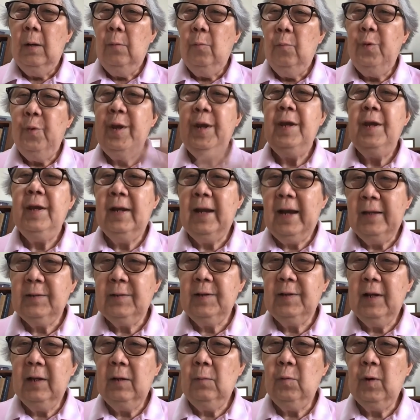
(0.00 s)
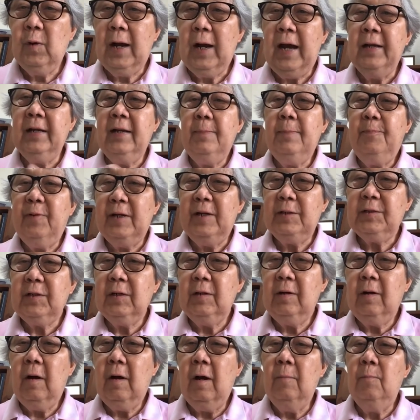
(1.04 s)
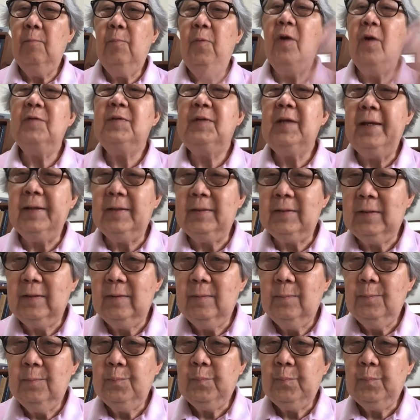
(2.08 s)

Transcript: We in ASEAN were under pressure on both sides.